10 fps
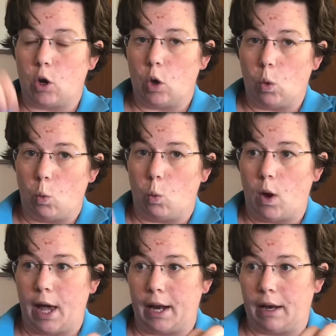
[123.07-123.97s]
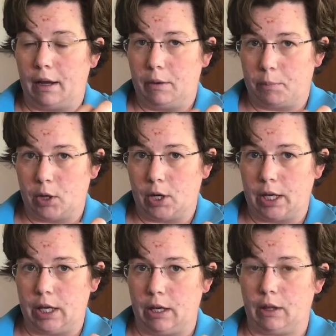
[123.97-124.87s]
1 per
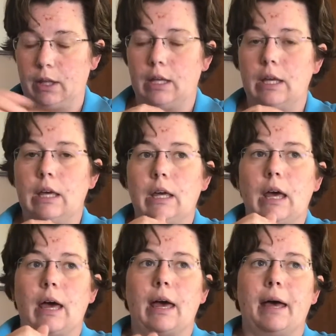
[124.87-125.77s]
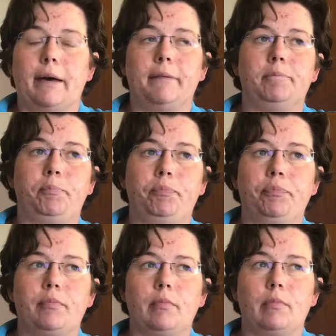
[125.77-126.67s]
hill.
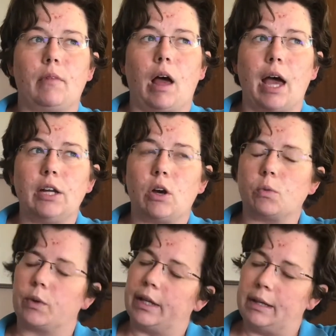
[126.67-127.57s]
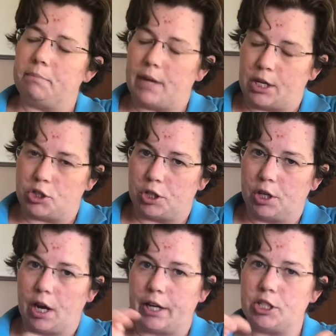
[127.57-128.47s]
I don't really
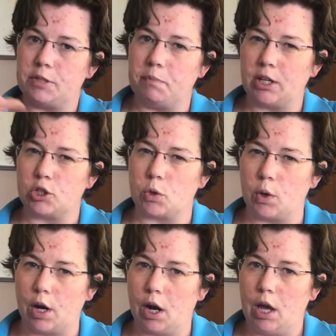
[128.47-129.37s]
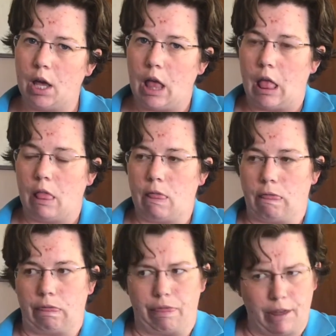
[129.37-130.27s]
measure. I just make sure
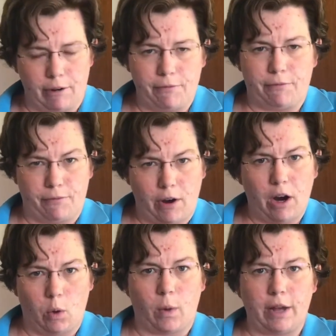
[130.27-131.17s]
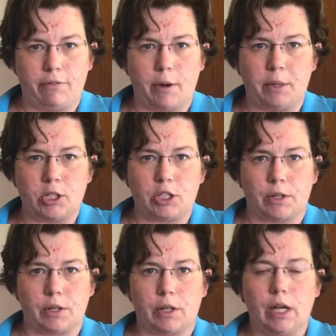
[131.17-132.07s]
they're far away from each
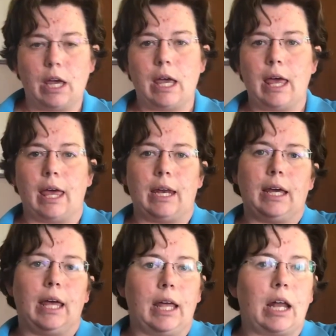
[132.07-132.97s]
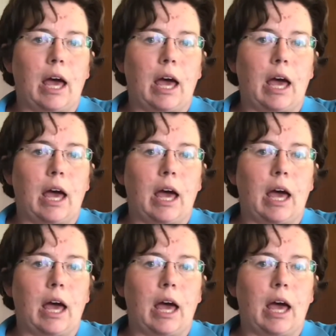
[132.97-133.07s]
other. And again,